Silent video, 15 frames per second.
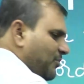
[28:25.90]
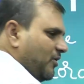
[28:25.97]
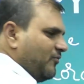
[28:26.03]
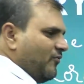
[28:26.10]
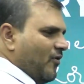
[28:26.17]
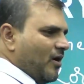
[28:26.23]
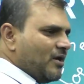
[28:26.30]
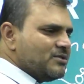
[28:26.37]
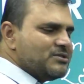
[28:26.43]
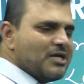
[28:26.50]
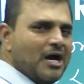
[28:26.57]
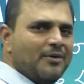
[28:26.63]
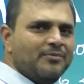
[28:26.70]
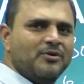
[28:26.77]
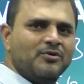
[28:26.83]
if you want a
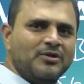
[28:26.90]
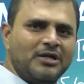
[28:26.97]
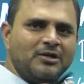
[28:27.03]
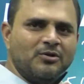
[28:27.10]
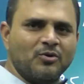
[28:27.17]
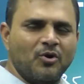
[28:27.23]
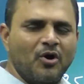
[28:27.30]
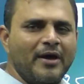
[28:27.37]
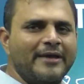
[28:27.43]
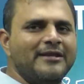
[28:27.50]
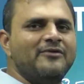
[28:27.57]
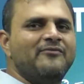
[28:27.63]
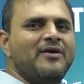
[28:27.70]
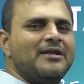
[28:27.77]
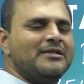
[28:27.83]
job, you need to go
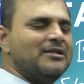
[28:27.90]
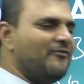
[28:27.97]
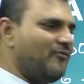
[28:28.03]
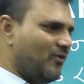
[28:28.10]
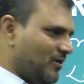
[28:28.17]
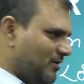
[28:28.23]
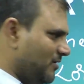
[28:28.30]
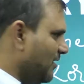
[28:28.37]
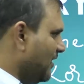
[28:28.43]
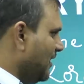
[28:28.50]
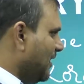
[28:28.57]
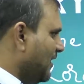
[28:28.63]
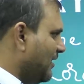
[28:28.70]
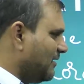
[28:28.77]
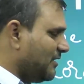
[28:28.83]
anywhere in the world.
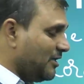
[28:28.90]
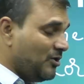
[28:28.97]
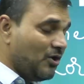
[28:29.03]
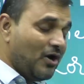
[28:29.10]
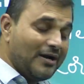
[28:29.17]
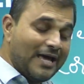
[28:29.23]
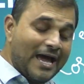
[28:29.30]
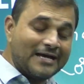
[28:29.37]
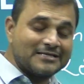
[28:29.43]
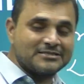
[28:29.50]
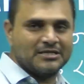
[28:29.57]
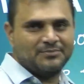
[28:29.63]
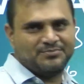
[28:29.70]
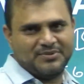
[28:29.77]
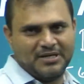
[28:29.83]
He did not
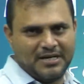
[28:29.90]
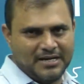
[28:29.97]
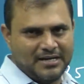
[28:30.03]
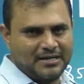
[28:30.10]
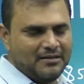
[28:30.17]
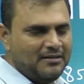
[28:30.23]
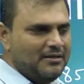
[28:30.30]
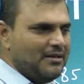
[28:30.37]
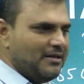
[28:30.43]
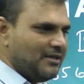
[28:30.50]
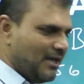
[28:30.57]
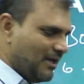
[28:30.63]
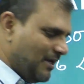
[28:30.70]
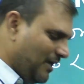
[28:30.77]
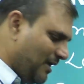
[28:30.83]
accepted
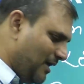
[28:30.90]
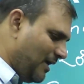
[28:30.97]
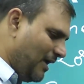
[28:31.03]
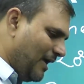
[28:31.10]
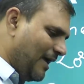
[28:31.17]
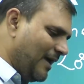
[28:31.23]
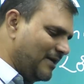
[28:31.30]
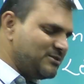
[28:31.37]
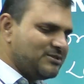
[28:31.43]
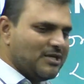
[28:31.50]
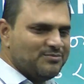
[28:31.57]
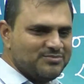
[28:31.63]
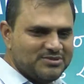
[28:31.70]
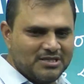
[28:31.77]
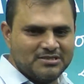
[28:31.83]
any
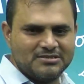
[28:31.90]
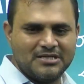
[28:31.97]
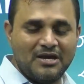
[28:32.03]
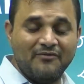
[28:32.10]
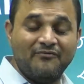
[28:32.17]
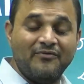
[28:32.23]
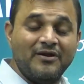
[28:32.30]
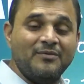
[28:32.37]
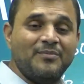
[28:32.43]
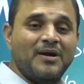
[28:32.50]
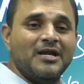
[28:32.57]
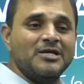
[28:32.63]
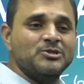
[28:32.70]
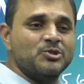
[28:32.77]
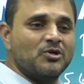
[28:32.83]
exemptions.
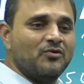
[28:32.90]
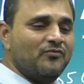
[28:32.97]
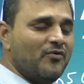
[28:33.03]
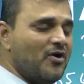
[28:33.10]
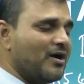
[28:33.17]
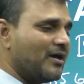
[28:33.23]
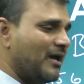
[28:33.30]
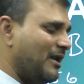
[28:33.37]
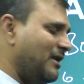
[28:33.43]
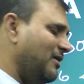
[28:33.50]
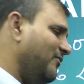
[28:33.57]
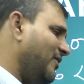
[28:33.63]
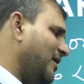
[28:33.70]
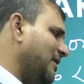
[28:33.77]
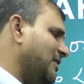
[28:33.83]
Everybody should work
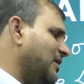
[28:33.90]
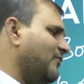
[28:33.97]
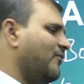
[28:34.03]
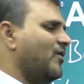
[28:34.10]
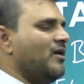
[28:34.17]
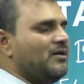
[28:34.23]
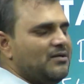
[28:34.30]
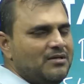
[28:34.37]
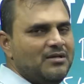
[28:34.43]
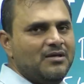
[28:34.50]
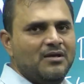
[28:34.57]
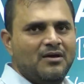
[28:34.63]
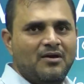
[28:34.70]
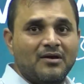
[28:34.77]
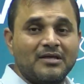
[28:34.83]
anywhere in the world.
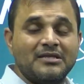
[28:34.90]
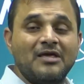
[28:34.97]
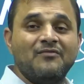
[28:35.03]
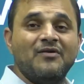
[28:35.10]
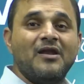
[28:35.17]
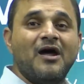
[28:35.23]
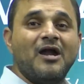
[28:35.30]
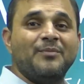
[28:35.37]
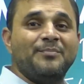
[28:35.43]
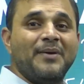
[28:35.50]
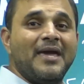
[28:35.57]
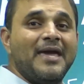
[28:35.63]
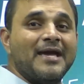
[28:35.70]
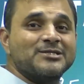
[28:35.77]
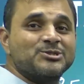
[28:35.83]
They will not
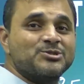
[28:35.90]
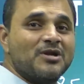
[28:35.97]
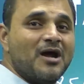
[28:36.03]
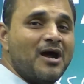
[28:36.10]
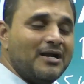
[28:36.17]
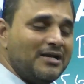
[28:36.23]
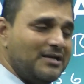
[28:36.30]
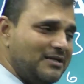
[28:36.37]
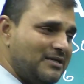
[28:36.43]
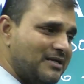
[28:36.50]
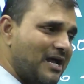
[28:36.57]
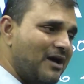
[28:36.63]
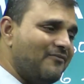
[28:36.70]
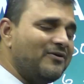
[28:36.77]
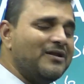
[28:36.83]
pay extra
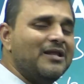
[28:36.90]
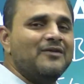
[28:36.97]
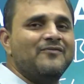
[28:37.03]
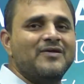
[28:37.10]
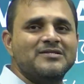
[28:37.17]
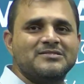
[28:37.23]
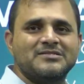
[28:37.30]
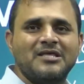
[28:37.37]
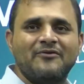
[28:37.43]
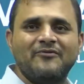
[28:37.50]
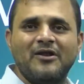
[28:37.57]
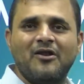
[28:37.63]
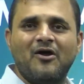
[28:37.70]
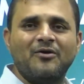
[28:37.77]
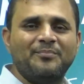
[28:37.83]
travel allowance. They will
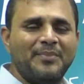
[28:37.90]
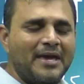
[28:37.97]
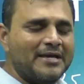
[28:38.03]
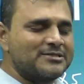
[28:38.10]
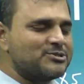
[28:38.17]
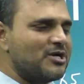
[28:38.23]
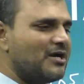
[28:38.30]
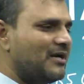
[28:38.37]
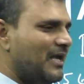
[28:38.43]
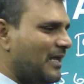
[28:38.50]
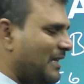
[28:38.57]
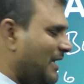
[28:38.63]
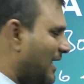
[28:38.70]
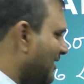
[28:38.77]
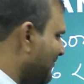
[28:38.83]
not pay extra
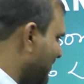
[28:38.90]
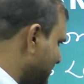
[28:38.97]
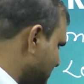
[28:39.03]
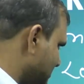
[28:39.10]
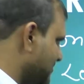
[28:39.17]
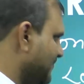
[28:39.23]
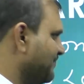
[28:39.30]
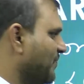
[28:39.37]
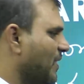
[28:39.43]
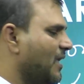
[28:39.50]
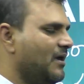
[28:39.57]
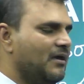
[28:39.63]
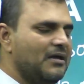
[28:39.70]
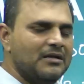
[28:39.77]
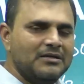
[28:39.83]
daily allowance.
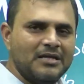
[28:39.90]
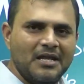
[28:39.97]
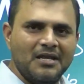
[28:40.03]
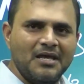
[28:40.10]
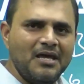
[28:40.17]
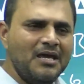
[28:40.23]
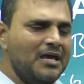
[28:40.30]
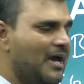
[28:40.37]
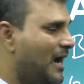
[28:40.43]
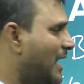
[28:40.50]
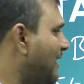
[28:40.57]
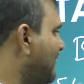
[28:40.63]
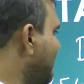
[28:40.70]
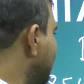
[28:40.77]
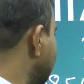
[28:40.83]
Daily
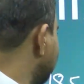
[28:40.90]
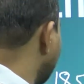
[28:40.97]
allowance